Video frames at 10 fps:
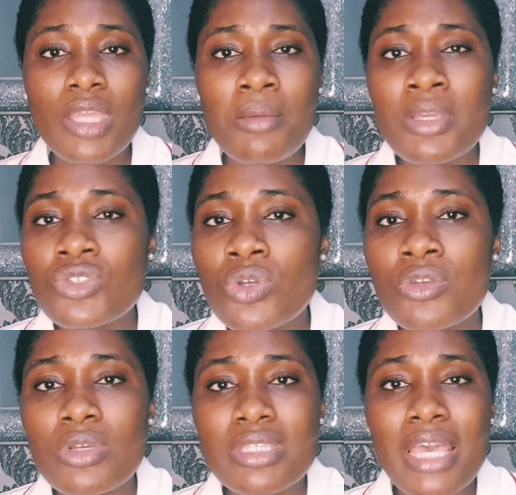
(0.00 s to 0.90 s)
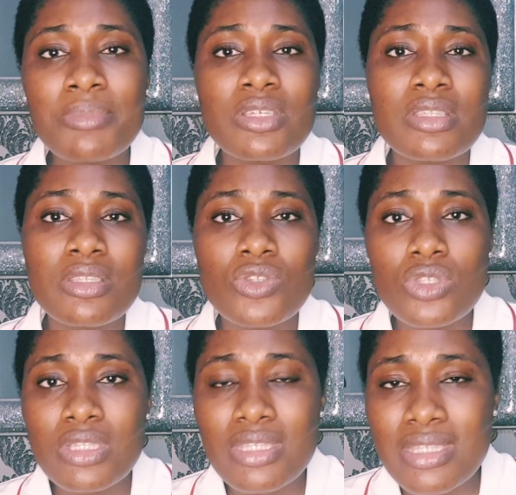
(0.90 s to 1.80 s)
Make sure your timesheet
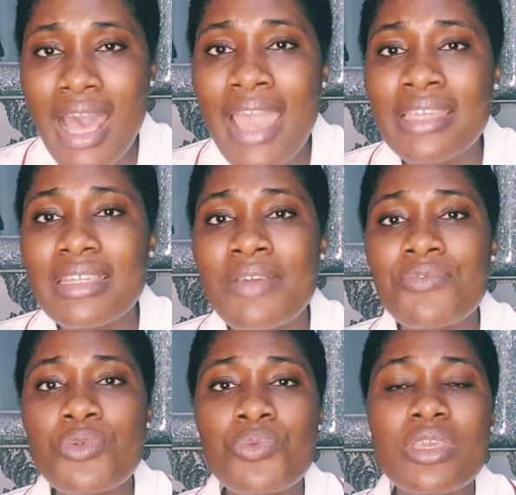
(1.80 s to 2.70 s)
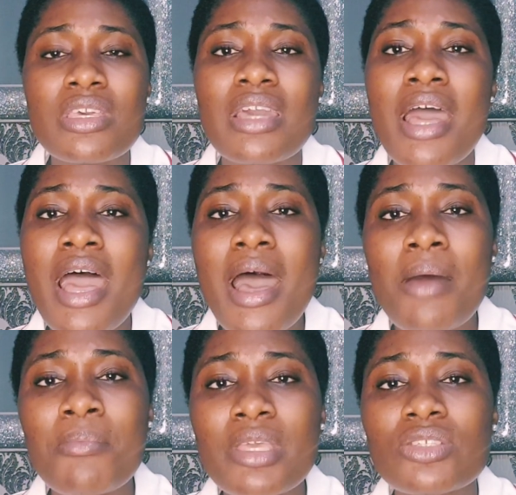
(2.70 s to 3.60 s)
is signed every week,
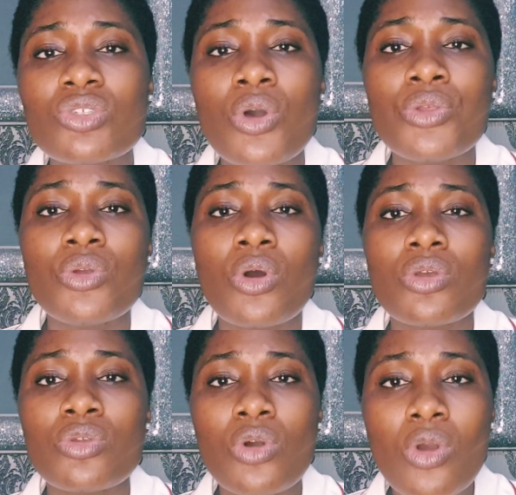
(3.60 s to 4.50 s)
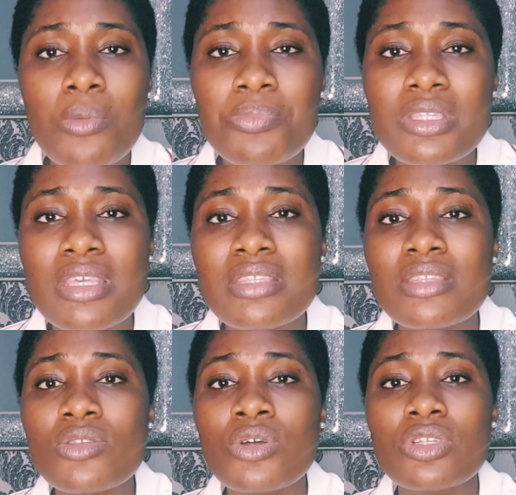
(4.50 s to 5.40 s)
and make sure your
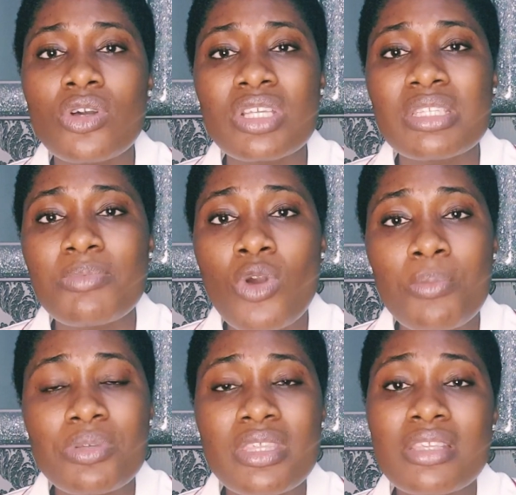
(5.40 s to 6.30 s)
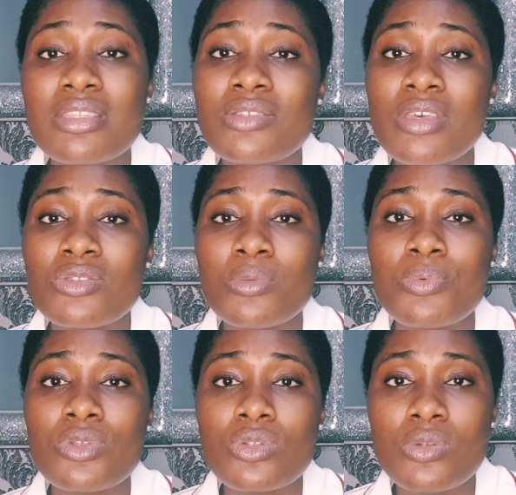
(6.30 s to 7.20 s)
competencies, all the competencies you're
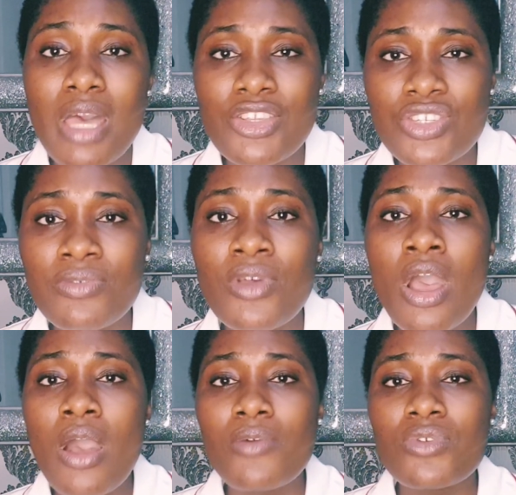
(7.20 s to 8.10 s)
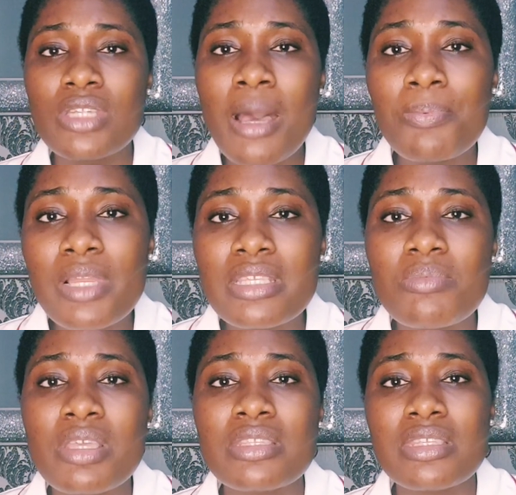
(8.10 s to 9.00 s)
supposed to achieve for that
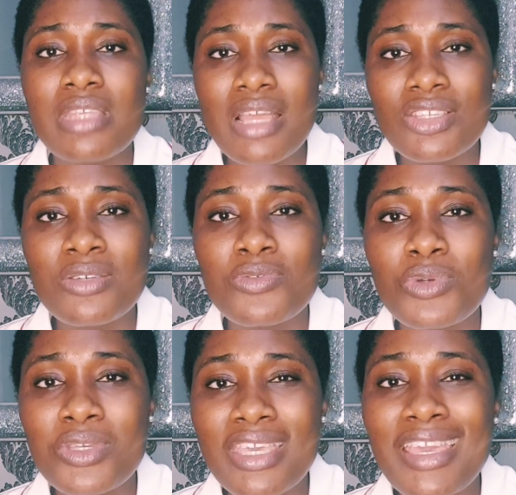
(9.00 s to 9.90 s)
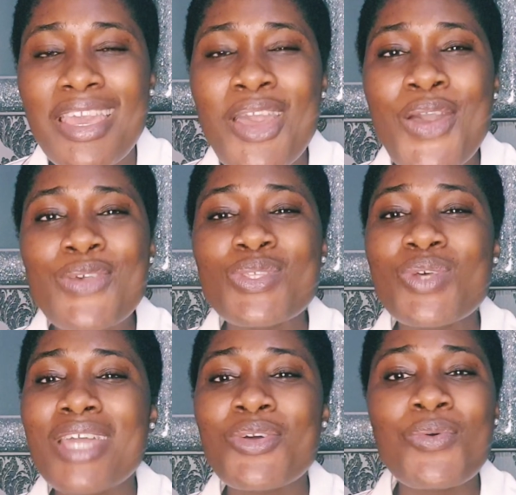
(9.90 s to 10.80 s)
placement is achieved. Okay, so
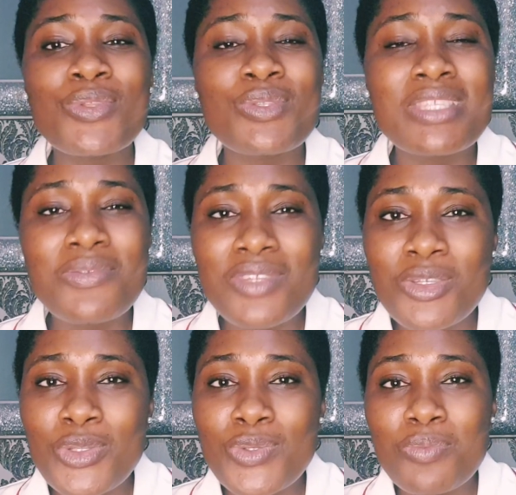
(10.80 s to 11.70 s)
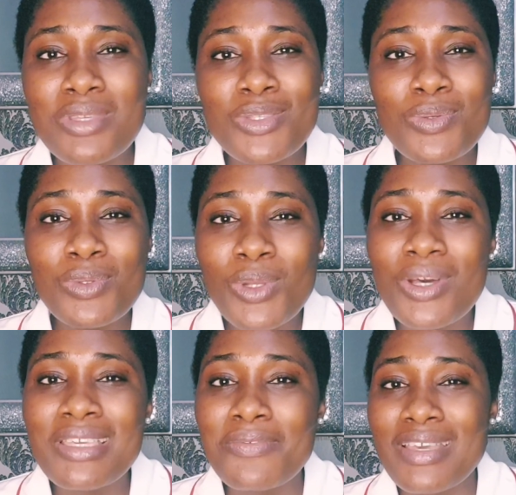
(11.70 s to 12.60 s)
I don't want this video to be too
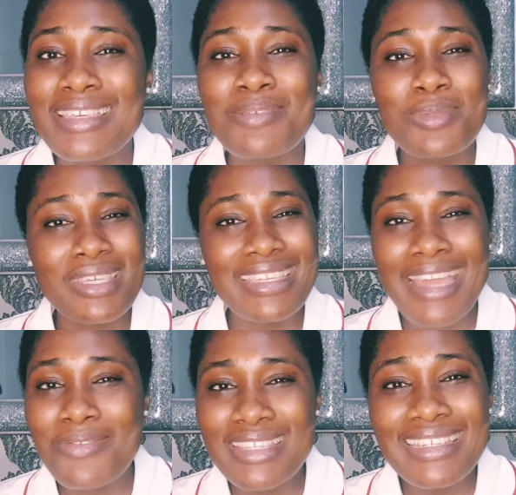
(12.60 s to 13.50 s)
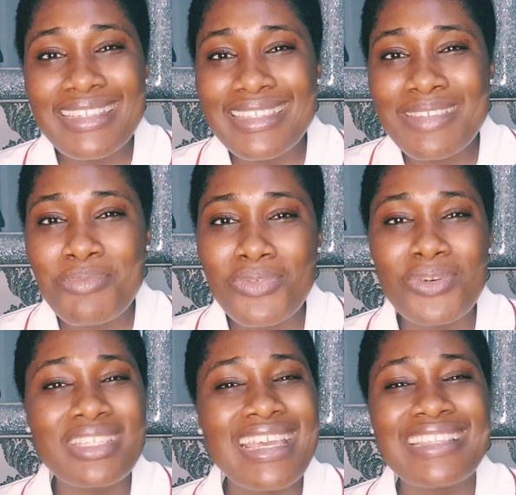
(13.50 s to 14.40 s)
long. If I keep talking, I've said this thing
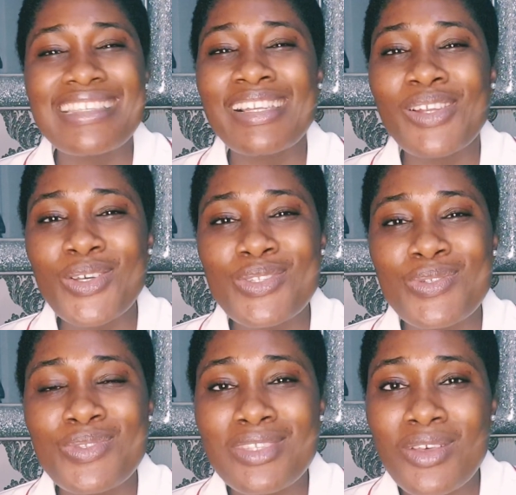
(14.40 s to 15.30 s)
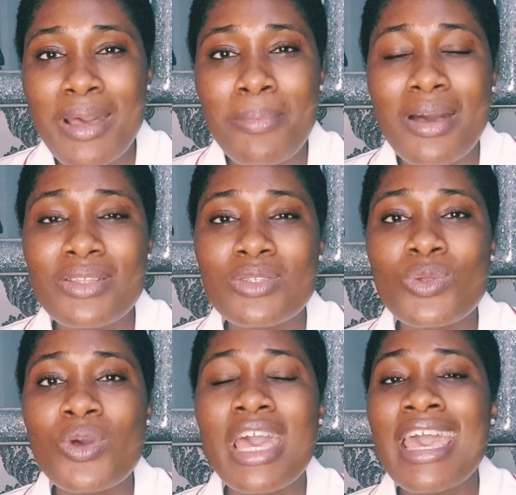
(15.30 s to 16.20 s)
before, there is a lot to talk about.
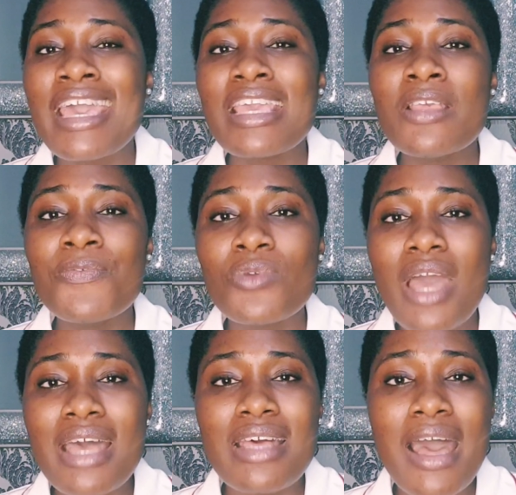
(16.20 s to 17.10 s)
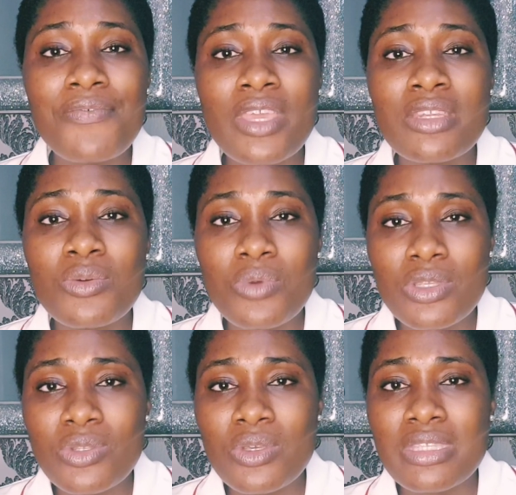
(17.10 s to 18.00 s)
So if you have any
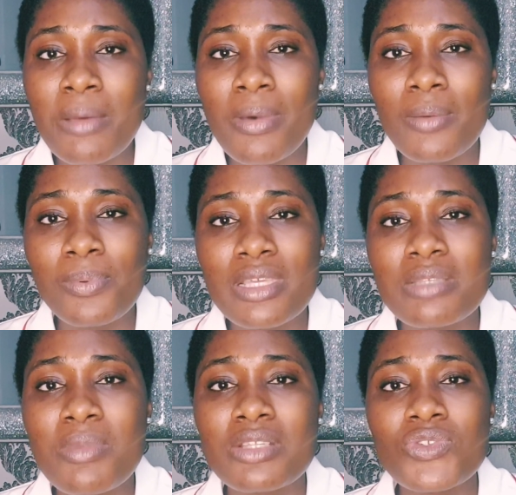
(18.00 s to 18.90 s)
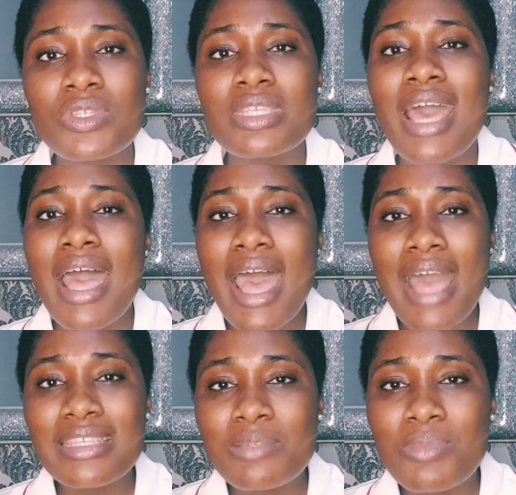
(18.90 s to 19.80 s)
questions about placement, just
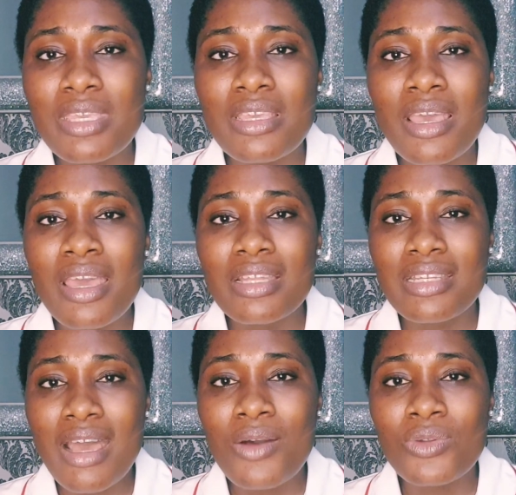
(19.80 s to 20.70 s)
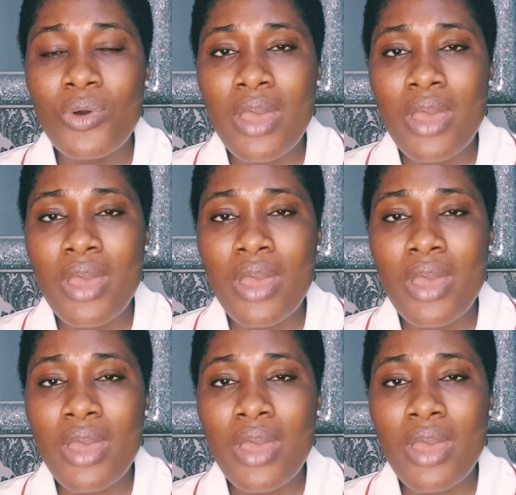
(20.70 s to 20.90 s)
ask me down,